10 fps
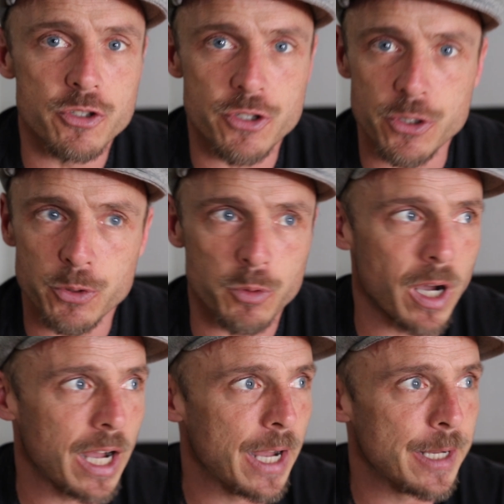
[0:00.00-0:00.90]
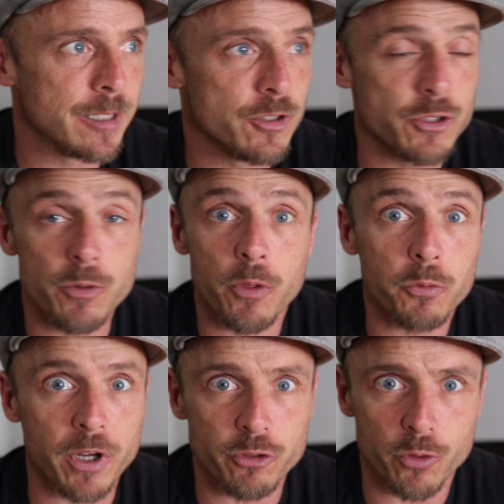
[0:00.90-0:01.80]
Do the
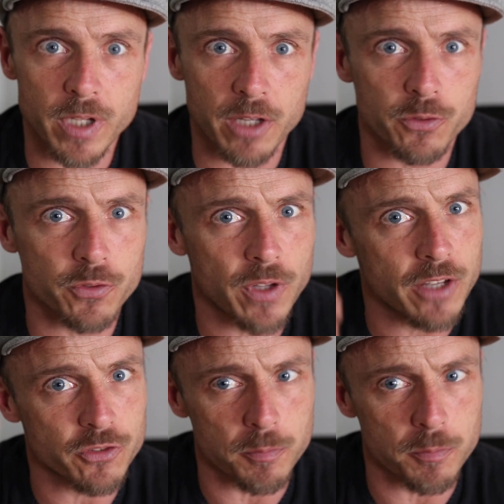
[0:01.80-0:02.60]
threshold exercise